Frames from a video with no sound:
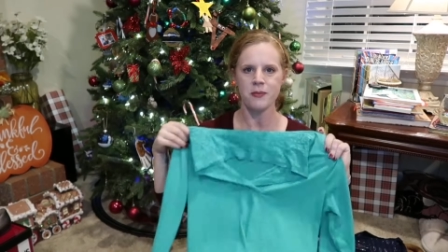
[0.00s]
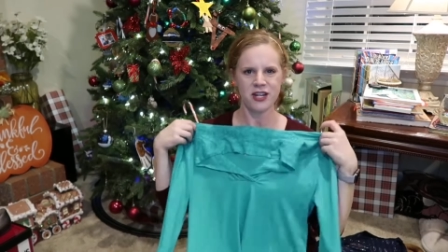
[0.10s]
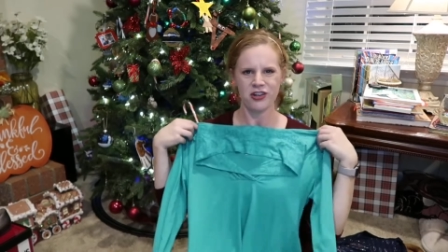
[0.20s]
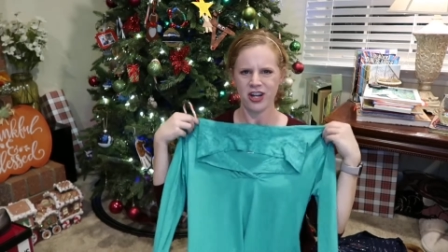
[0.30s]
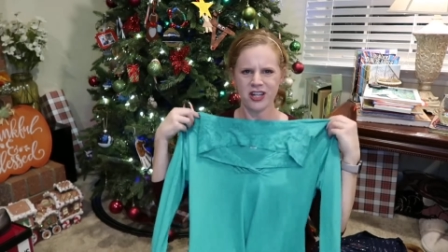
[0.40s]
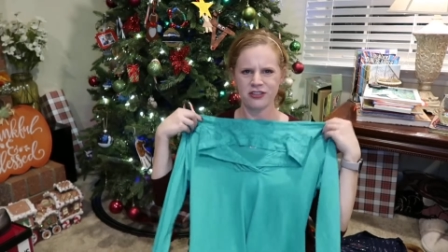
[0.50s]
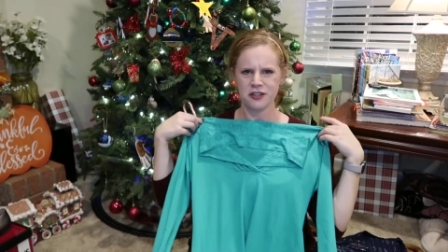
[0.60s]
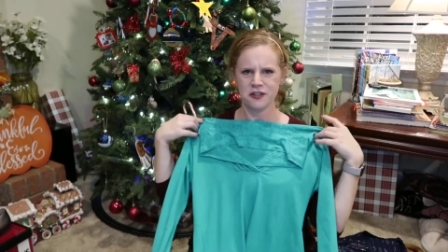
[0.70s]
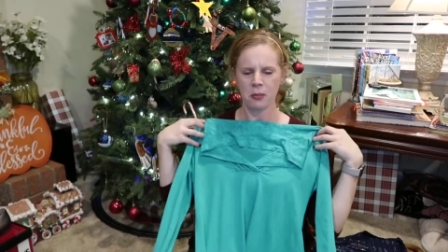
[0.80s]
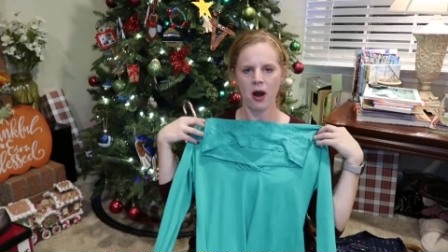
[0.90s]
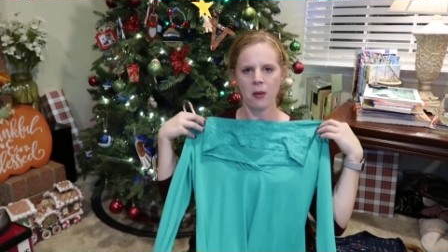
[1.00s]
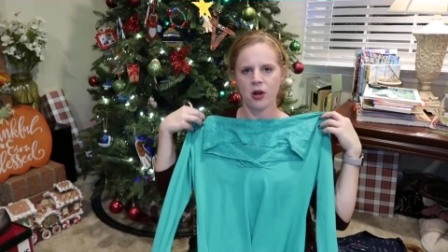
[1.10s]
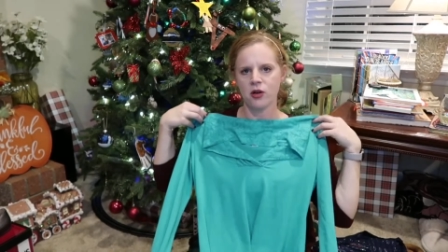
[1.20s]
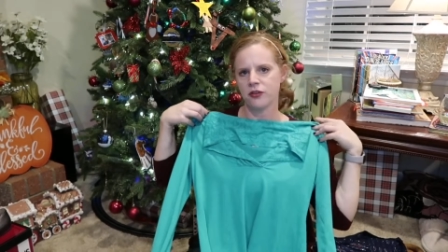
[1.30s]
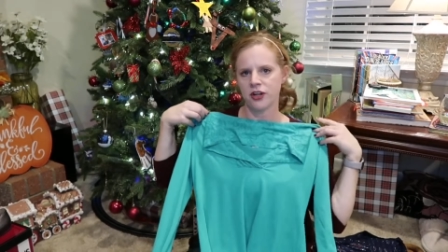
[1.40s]
it'd be good just to pop
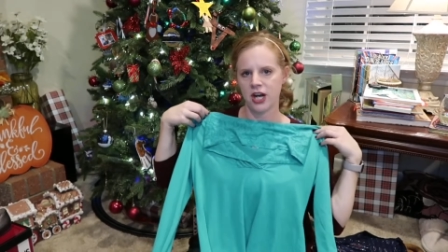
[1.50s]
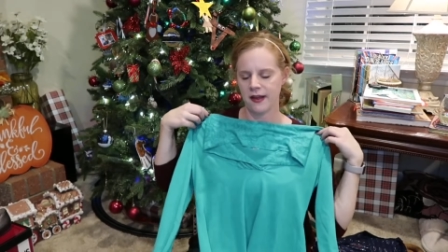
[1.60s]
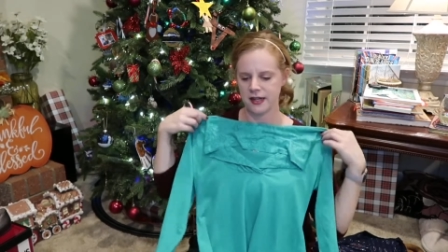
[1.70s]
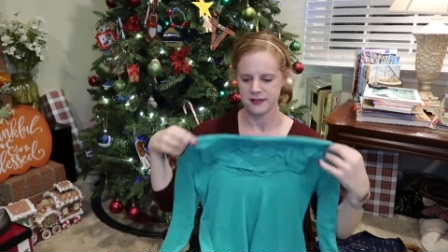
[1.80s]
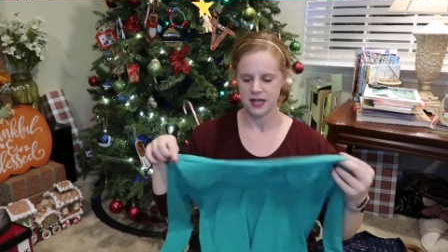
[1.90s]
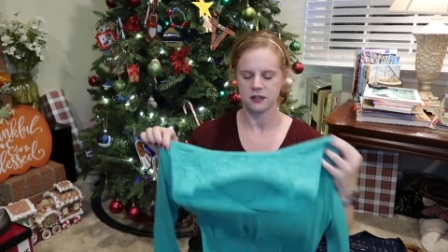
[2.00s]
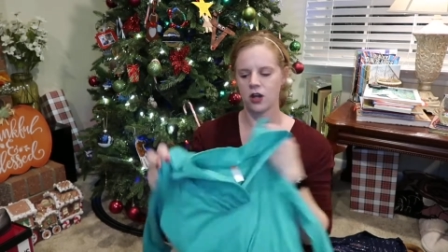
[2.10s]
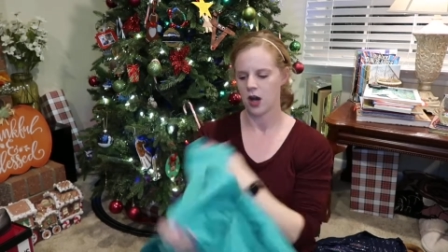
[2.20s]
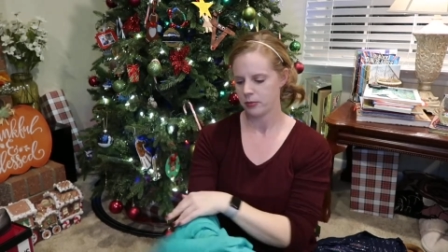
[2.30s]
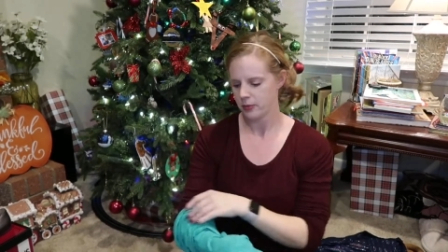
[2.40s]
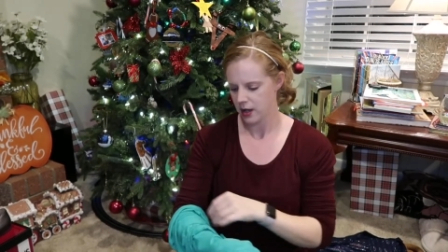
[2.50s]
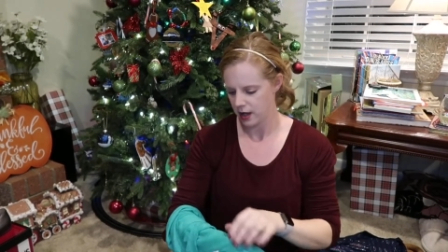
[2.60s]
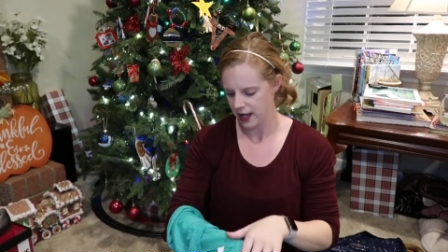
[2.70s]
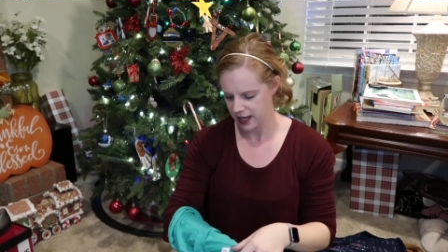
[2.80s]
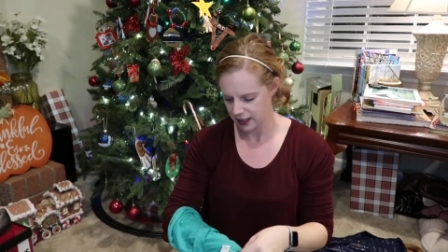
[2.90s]
over like a tank top
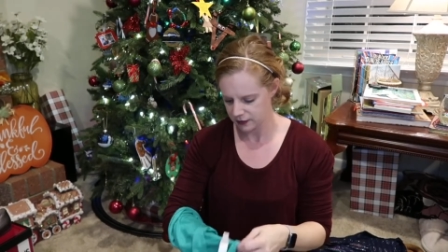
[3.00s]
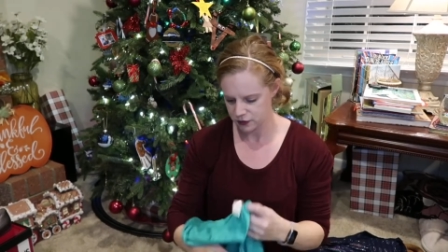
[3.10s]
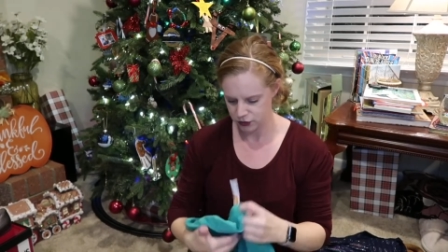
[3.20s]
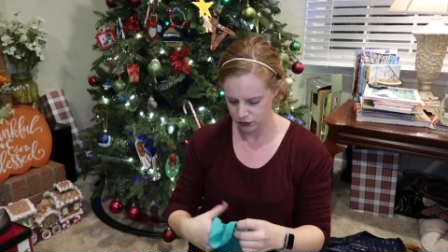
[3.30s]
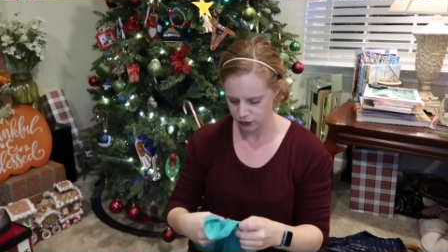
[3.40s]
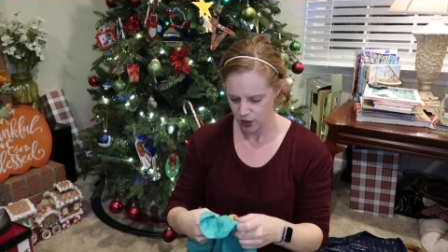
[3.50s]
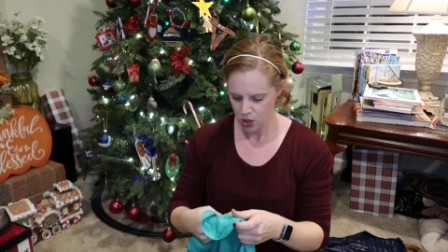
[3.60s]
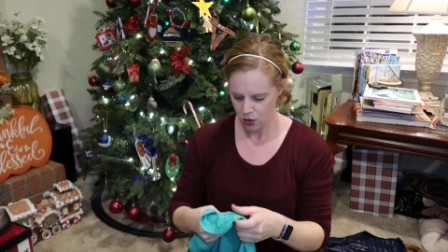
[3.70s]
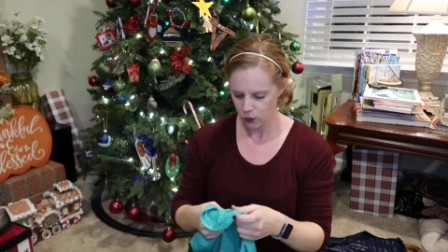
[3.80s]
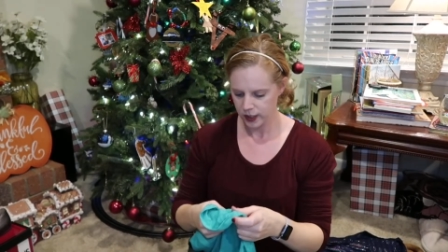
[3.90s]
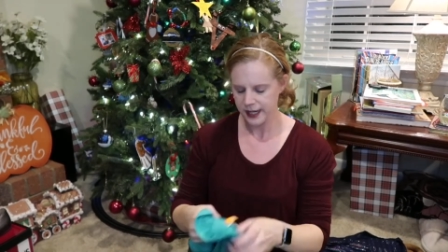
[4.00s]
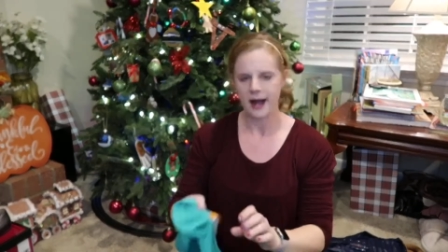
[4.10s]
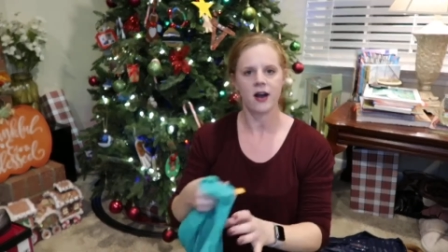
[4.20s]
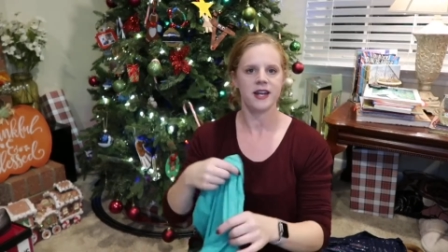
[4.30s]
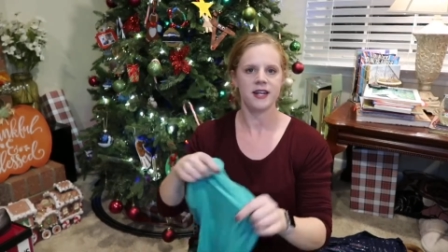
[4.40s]
heading to work
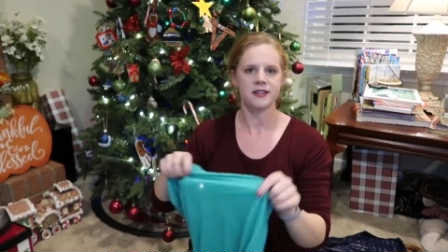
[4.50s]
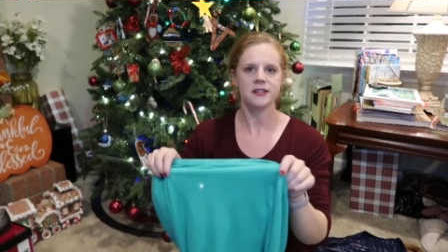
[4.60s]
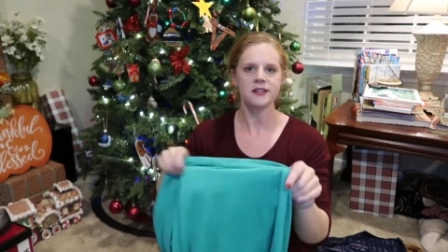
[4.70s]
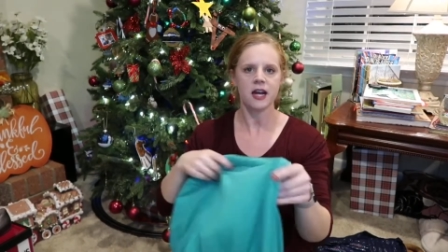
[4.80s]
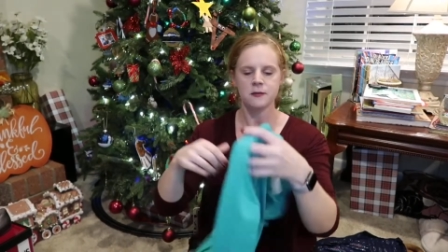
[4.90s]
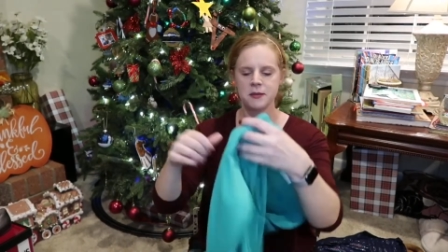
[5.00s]
out, and it is a size